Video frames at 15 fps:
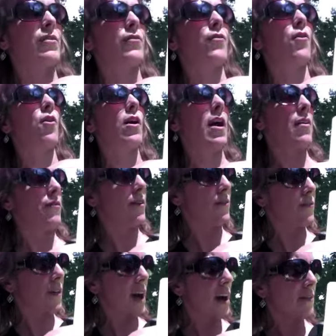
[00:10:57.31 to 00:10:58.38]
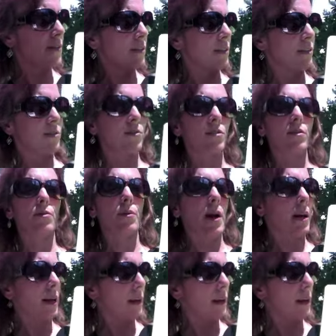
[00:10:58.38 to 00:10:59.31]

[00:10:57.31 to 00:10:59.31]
for every 5 units to the right.